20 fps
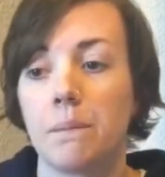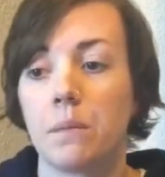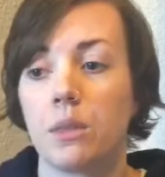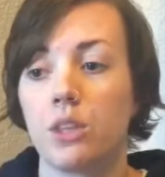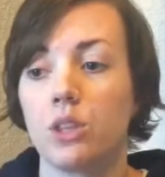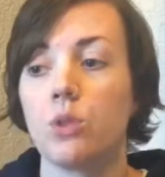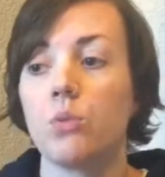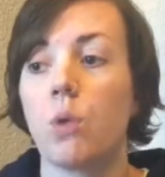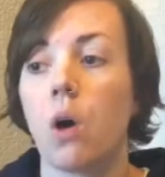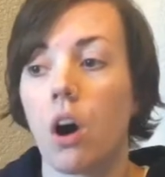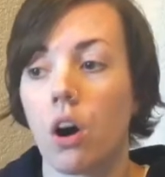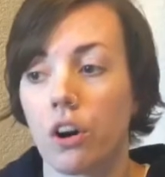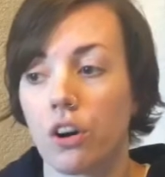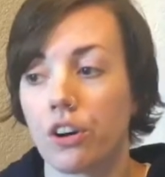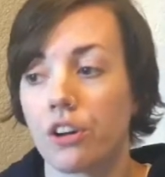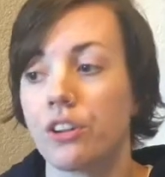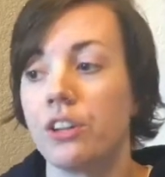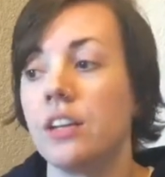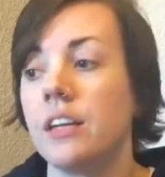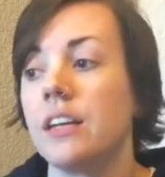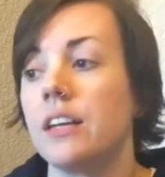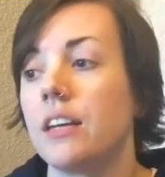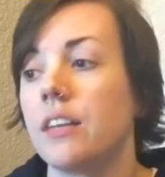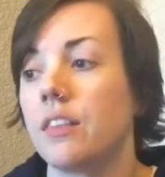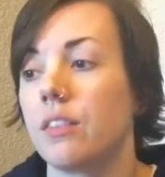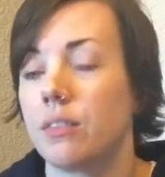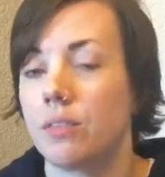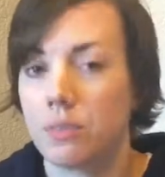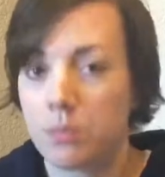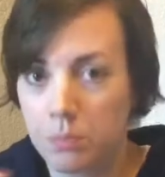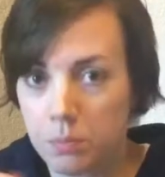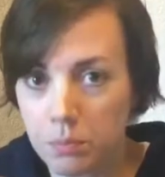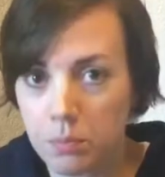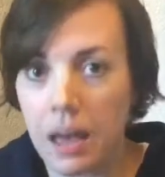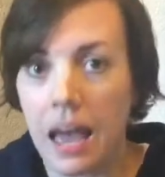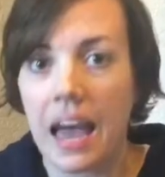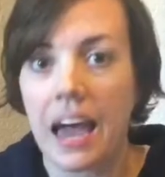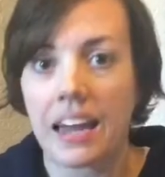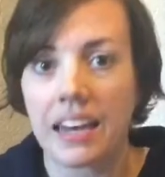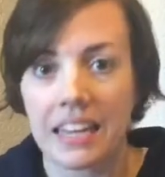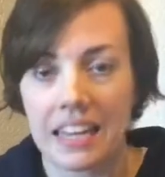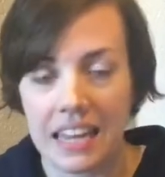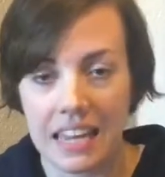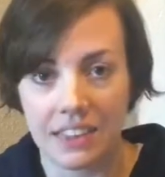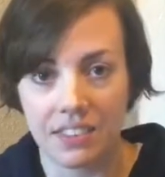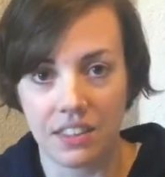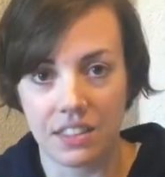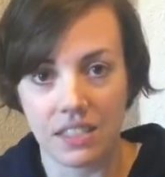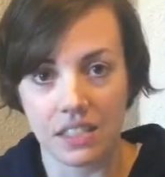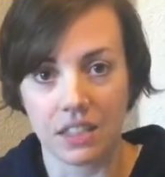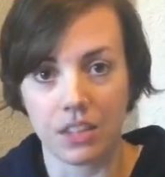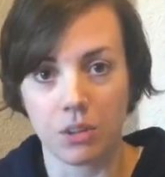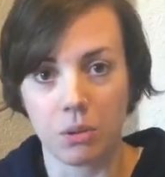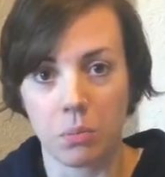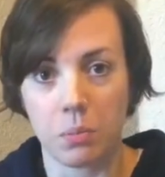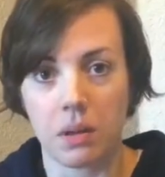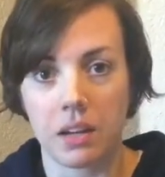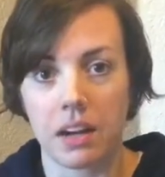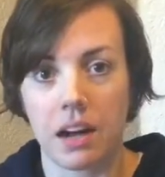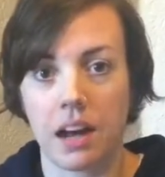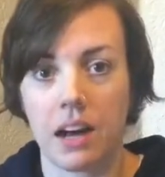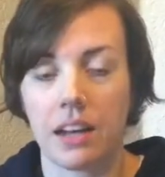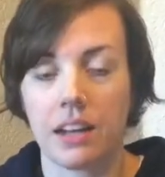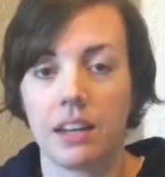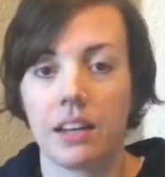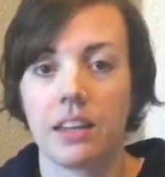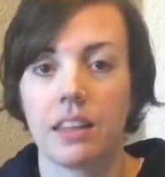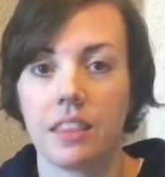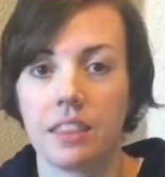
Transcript: you are adding in this little bit on